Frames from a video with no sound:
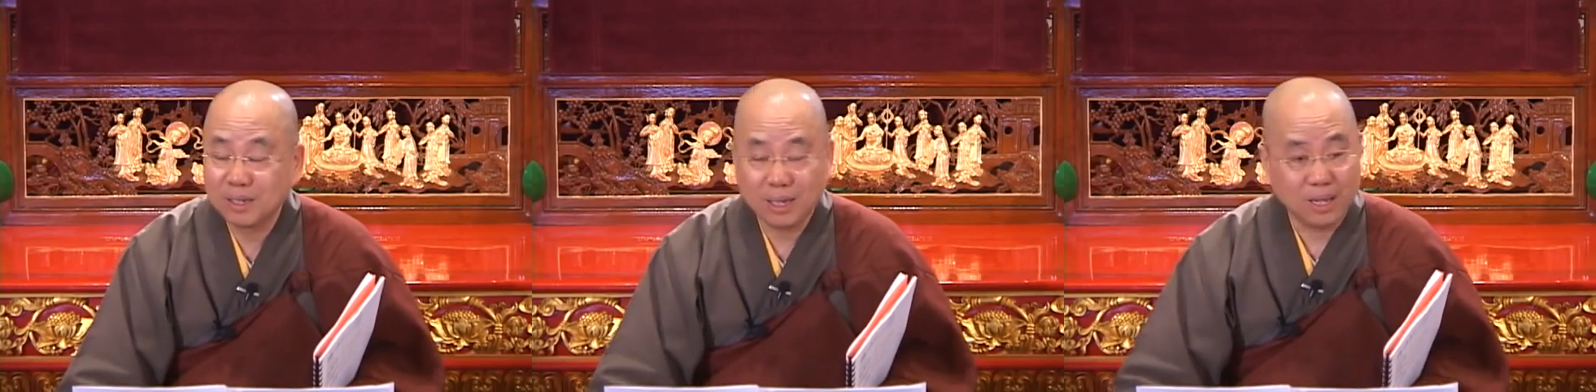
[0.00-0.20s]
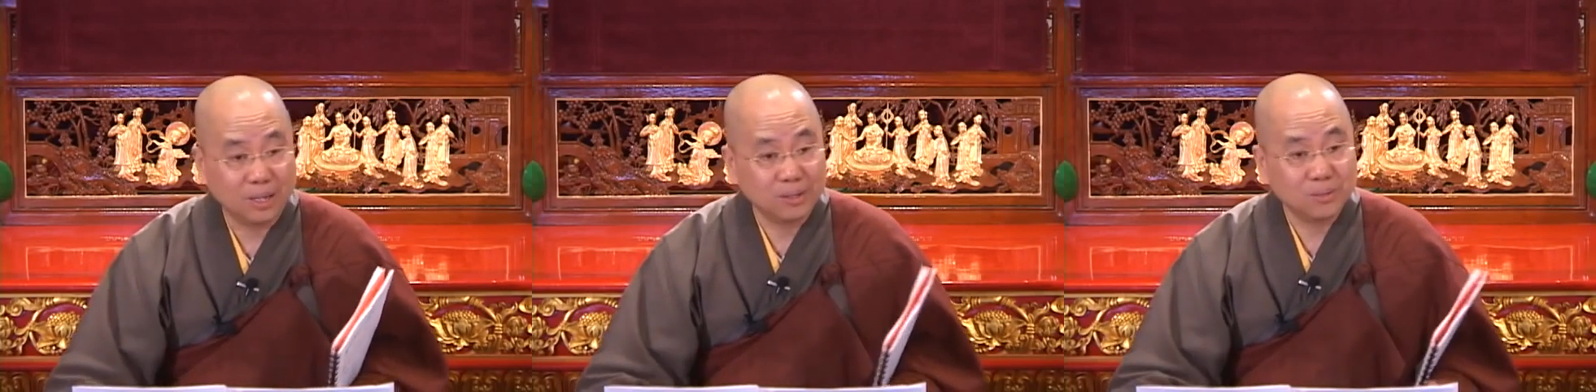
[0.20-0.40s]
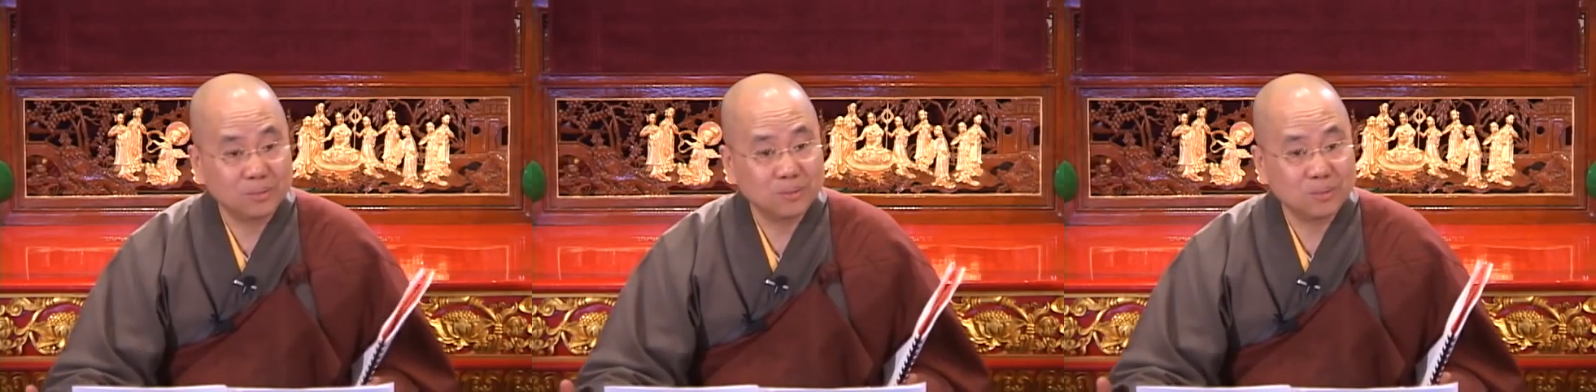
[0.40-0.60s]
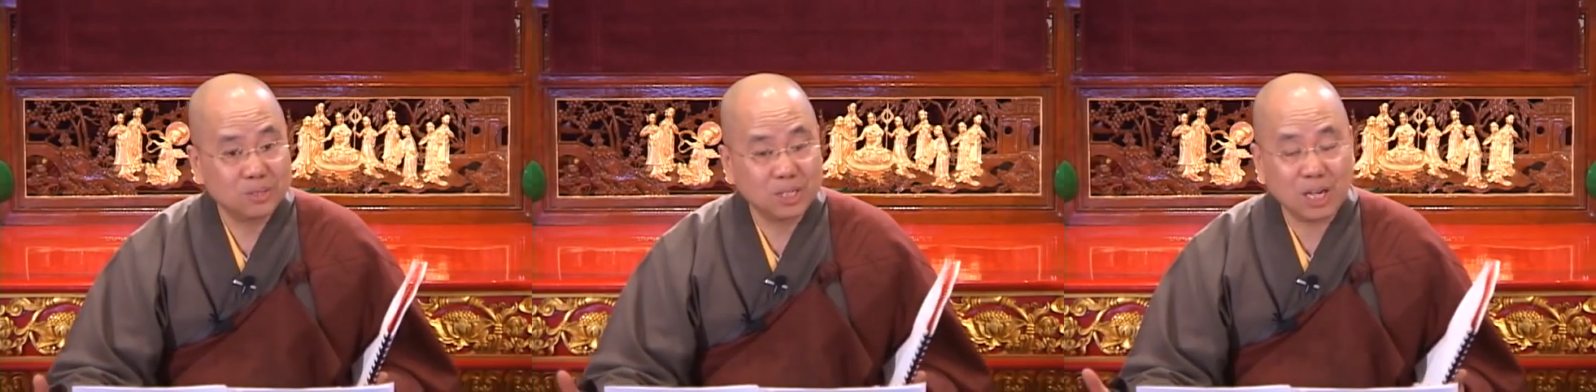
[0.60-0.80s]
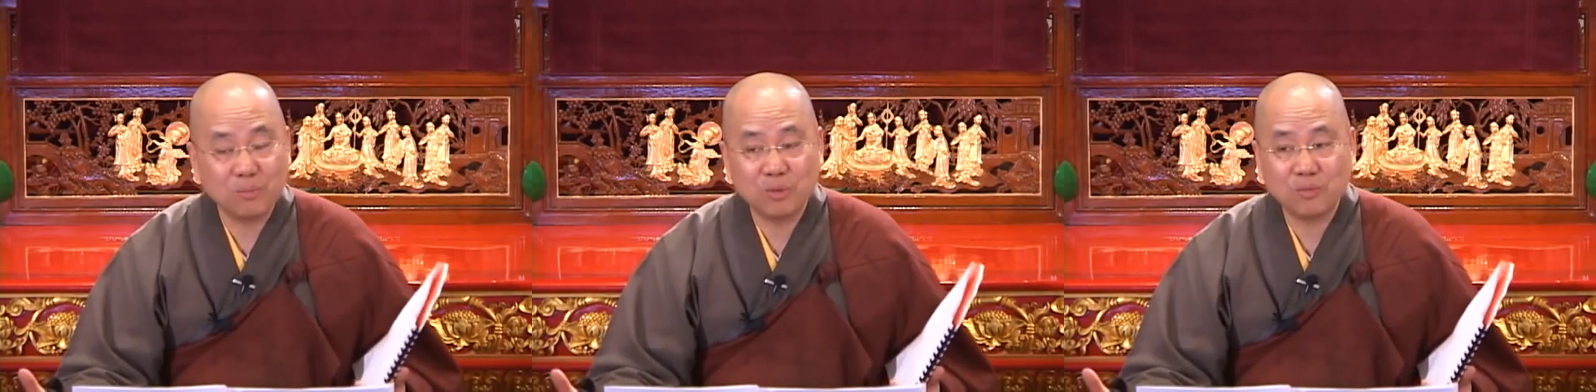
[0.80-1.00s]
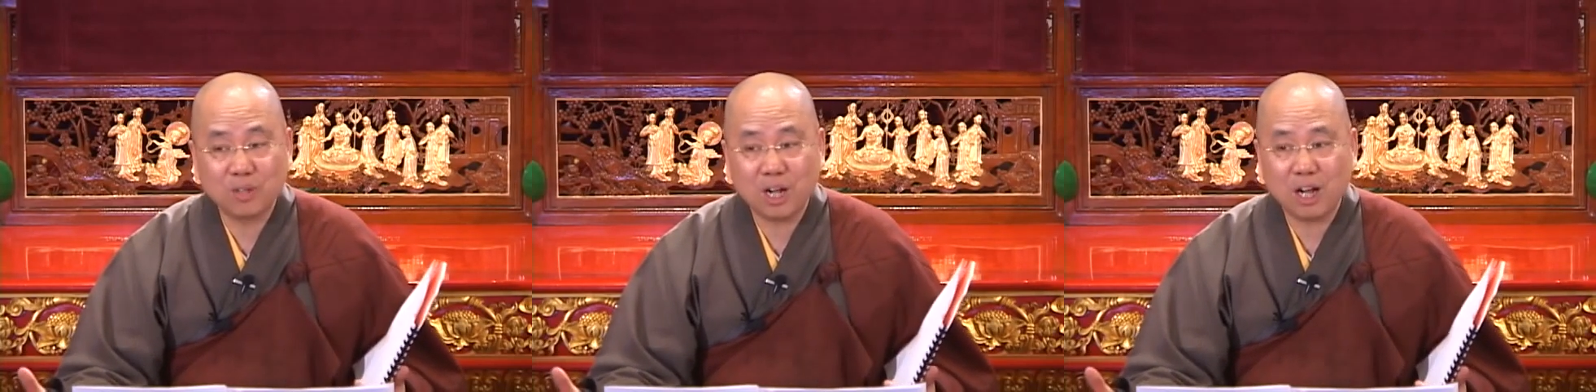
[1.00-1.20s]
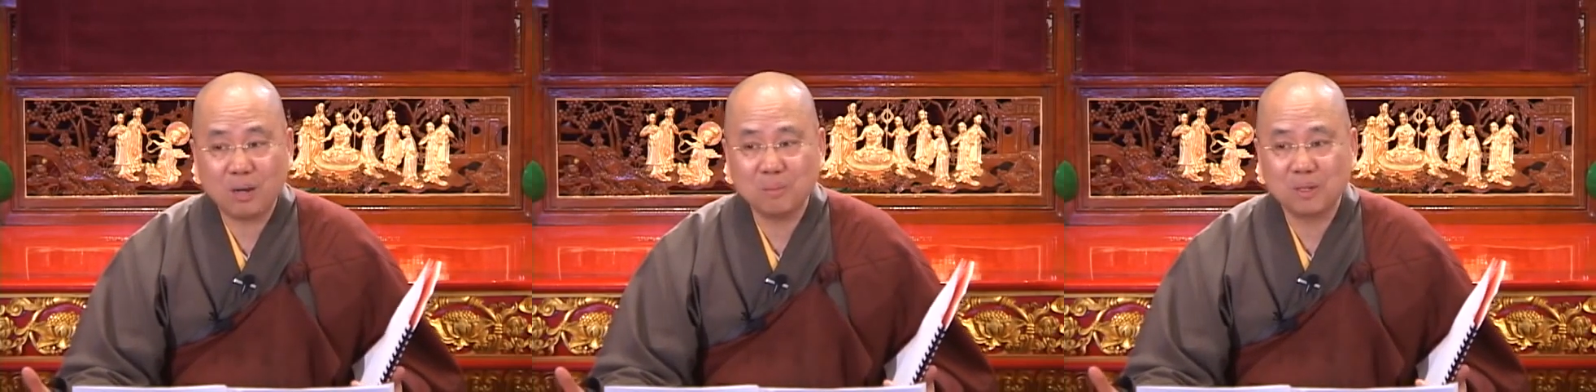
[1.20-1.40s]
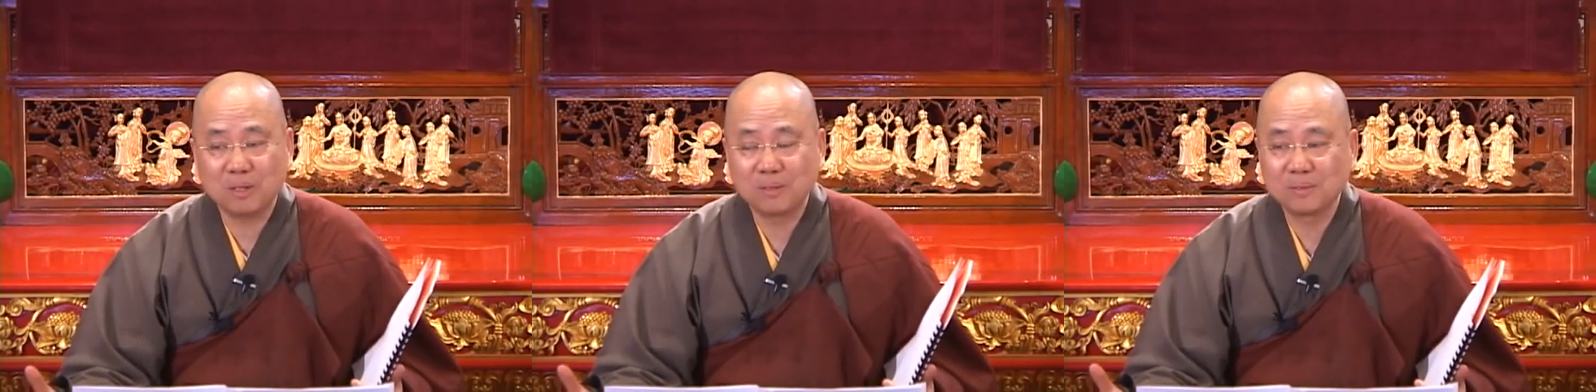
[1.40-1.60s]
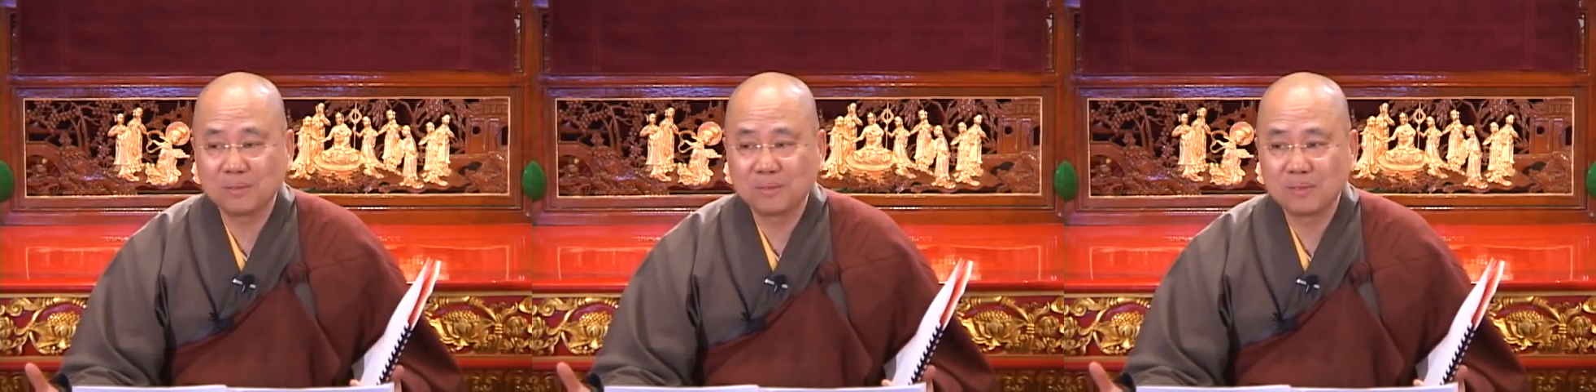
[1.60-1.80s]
And same with karma.